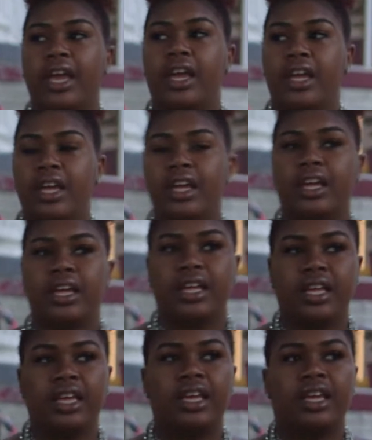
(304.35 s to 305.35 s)

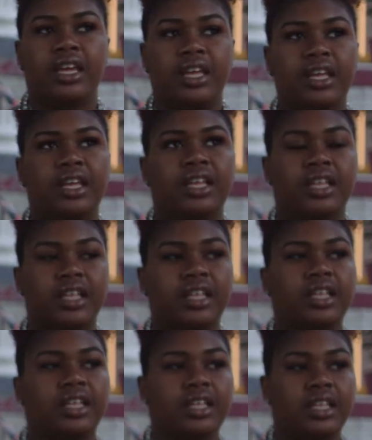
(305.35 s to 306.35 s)

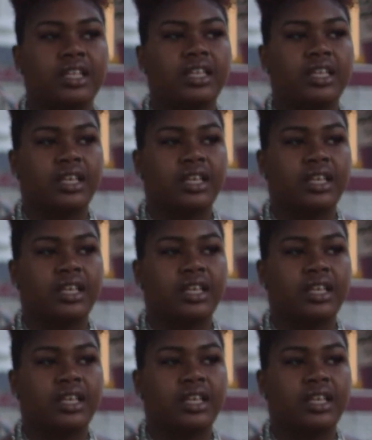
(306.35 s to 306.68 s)
This person isn't speaking.